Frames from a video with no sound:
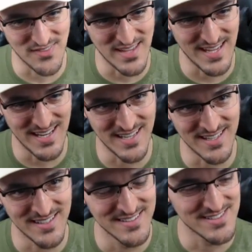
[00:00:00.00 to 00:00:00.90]

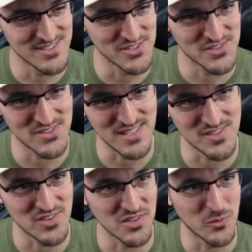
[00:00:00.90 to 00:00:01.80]
then just
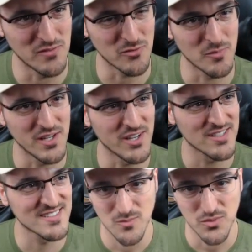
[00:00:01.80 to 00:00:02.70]
easily win from there.